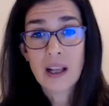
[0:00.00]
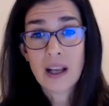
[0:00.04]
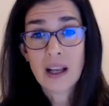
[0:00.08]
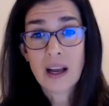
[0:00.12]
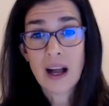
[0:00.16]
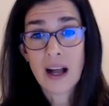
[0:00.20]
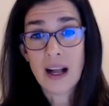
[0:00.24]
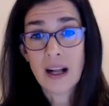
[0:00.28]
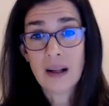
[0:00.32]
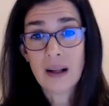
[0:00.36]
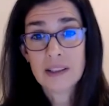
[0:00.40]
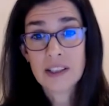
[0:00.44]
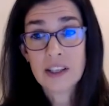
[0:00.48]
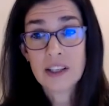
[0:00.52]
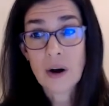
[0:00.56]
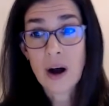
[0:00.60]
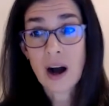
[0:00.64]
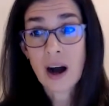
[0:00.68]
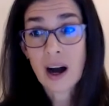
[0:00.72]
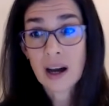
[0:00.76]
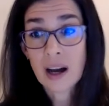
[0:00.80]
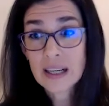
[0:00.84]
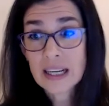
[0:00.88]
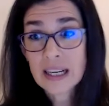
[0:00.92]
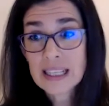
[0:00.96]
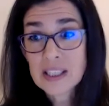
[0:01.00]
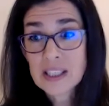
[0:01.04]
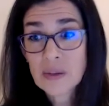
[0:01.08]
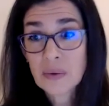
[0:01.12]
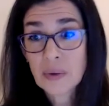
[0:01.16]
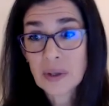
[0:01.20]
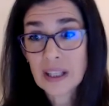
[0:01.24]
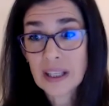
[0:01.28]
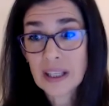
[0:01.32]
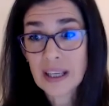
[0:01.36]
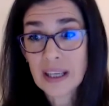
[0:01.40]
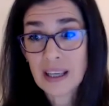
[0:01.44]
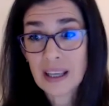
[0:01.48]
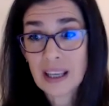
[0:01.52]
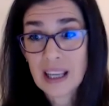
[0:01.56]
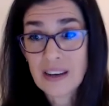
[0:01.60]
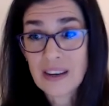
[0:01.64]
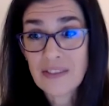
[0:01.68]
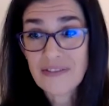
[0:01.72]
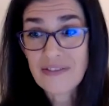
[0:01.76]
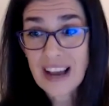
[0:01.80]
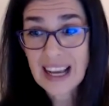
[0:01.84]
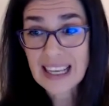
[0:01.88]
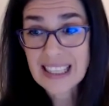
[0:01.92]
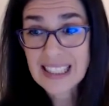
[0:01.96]
Autodesk really
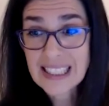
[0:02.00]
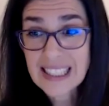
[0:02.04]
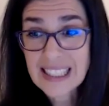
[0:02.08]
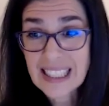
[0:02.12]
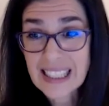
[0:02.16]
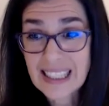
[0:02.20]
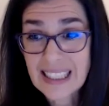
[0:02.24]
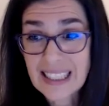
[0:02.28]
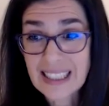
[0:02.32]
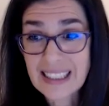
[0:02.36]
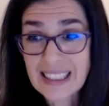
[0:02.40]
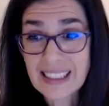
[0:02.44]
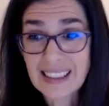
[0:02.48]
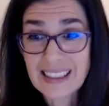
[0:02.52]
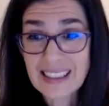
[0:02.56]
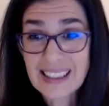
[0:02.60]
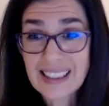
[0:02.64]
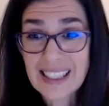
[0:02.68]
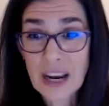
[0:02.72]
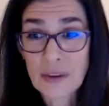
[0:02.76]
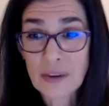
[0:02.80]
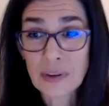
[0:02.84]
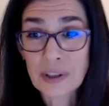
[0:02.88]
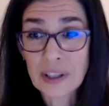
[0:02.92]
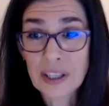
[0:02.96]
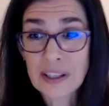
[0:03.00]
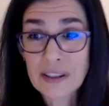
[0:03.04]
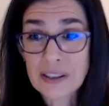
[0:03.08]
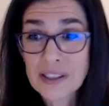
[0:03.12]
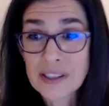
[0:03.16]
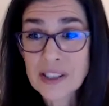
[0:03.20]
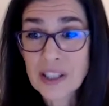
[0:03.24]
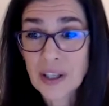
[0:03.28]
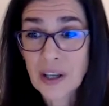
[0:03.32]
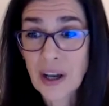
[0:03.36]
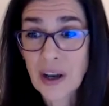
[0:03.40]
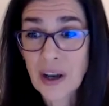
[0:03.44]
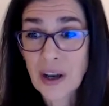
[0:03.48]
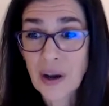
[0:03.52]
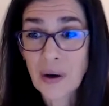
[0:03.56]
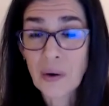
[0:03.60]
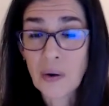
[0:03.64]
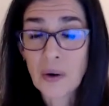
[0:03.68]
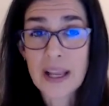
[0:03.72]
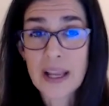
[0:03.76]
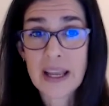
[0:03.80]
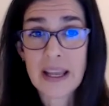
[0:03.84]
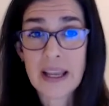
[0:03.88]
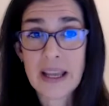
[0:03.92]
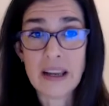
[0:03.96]
invested several years ago
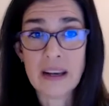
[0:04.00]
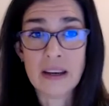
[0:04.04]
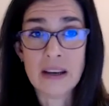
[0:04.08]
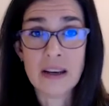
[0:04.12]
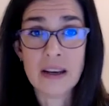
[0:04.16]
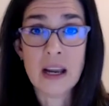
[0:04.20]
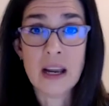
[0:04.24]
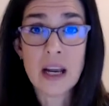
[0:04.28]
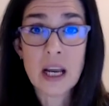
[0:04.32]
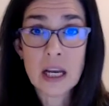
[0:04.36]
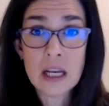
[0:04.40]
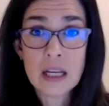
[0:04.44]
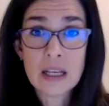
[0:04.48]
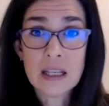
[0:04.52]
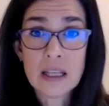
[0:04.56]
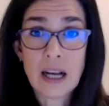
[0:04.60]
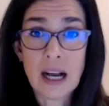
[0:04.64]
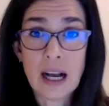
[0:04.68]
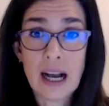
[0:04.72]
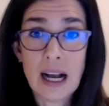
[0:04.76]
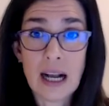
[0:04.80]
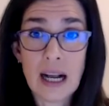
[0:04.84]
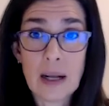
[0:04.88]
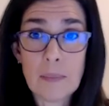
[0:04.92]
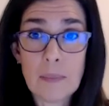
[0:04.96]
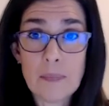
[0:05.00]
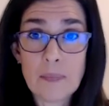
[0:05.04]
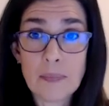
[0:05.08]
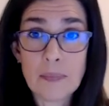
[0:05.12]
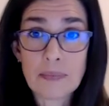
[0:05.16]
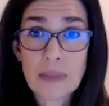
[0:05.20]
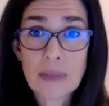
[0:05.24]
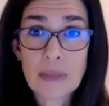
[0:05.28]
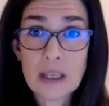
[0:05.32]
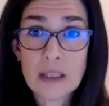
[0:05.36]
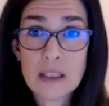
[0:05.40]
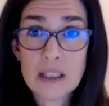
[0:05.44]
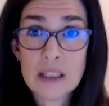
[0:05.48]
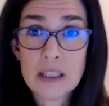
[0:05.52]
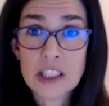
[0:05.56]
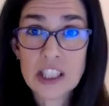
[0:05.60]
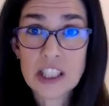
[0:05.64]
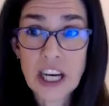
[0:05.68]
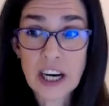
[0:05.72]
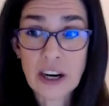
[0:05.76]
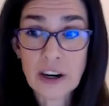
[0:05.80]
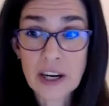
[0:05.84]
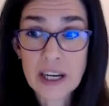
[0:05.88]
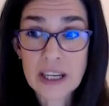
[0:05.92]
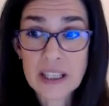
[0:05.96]
in
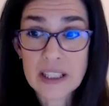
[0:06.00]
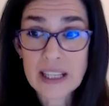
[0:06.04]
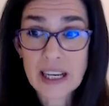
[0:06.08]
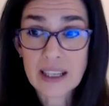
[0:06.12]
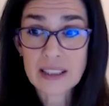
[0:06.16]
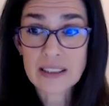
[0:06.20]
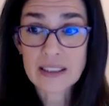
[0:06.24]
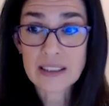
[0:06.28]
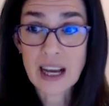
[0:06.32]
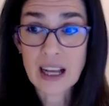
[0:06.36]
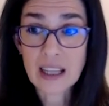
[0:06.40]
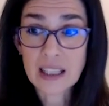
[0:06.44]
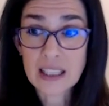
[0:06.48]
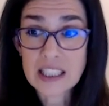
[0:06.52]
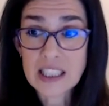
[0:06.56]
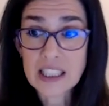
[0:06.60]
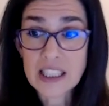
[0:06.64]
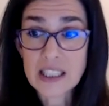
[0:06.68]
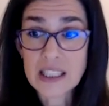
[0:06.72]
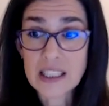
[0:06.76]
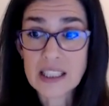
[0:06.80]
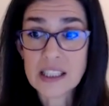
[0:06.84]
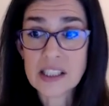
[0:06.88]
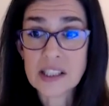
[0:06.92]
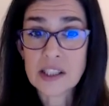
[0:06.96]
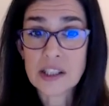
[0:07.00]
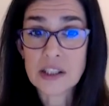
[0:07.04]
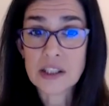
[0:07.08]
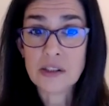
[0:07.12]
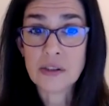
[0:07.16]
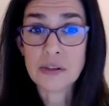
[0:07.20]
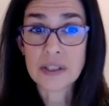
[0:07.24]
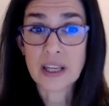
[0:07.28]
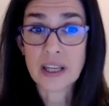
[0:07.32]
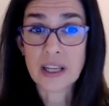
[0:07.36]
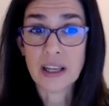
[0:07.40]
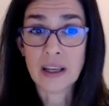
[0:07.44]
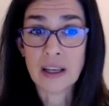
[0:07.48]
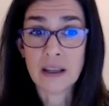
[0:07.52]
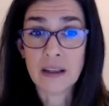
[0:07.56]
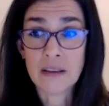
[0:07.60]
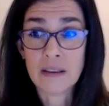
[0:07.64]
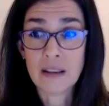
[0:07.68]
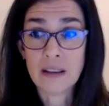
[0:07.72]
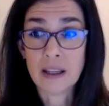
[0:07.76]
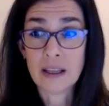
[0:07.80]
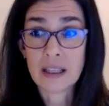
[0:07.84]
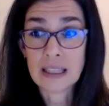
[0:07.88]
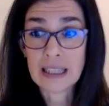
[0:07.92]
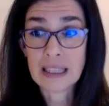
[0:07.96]
sharing technologies using
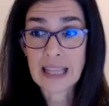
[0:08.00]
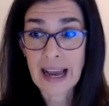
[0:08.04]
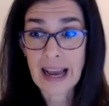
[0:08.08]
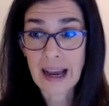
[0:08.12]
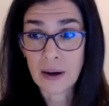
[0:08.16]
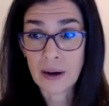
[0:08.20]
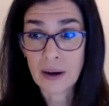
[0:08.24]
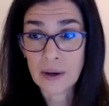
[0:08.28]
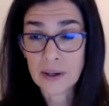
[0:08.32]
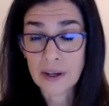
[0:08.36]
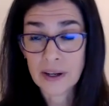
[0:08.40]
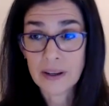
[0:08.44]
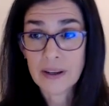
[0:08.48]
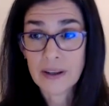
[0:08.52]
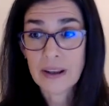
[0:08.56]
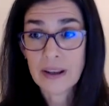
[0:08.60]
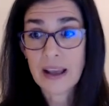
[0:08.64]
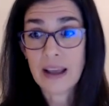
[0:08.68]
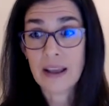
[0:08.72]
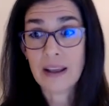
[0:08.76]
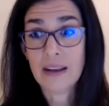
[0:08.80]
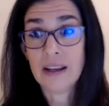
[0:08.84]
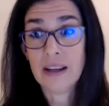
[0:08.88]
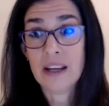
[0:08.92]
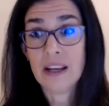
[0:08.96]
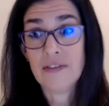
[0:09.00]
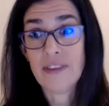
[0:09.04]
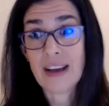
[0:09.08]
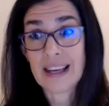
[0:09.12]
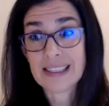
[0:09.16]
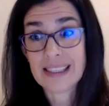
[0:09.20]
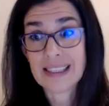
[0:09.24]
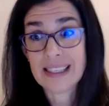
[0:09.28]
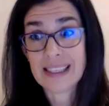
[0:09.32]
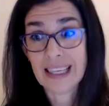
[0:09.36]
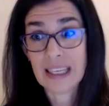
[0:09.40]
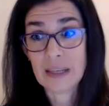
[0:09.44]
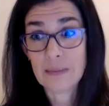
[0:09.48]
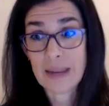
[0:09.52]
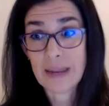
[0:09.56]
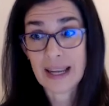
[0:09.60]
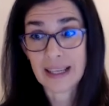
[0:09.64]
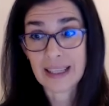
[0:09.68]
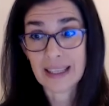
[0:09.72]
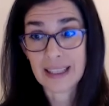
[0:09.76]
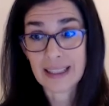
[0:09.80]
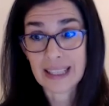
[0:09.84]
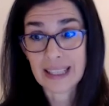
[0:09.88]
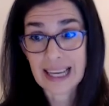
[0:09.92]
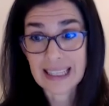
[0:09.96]
the cloud, and investing in
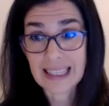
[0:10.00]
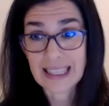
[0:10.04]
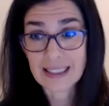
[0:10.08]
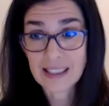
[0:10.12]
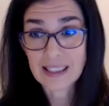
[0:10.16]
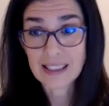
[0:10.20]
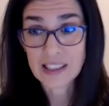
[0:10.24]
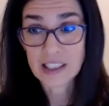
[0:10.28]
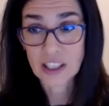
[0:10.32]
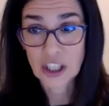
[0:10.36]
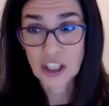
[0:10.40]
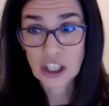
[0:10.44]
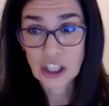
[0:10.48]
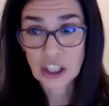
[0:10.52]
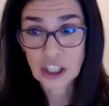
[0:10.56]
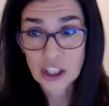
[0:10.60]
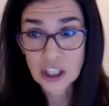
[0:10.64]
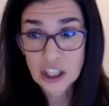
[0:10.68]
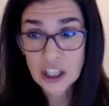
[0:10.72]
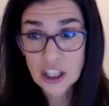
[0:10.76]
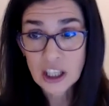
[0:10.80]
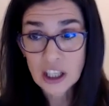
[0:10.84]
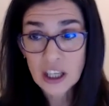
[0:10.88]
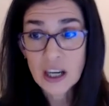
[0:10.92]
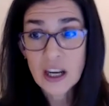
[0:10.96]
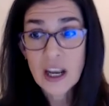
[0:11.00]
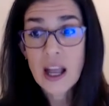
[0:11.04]
making that secure